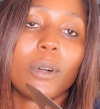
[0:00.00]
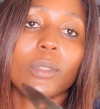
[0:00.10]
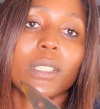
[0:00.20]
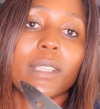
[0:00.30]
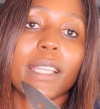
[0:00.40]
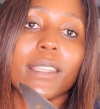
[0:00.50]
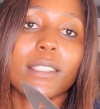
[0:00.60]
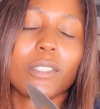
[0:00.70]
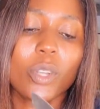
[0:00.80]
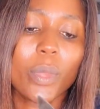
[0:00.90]
Hold it like
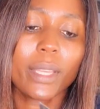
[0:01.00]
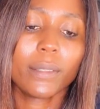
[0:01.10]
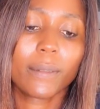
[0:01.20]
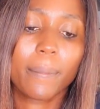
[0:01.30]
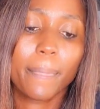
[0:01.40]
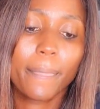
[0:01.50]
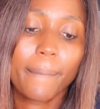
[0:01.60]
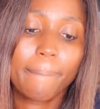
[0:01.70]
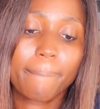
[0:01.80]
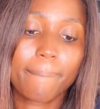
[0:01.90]
this. Zoe,
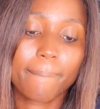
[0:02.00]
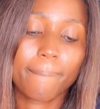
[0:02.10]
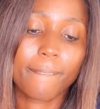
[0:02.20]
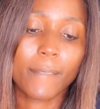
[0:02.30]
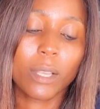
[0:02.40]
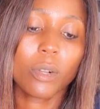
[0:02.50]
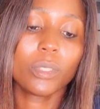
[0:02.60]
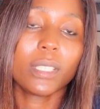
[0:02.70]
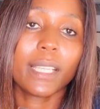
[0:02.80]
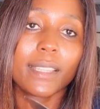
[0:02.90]

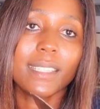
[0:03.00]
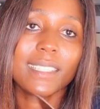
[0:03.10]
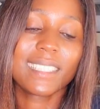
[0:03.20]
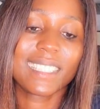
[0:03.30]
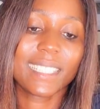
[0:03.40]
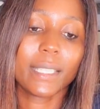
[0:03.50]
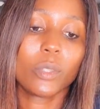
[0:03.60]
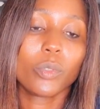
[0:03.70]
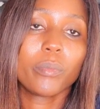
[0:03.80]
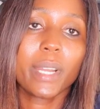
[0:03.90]
hold it like this.
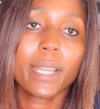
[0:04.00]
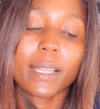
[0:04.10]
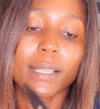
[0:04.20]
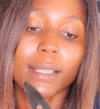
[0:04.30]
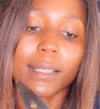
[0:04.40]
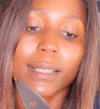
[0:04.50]
It will break.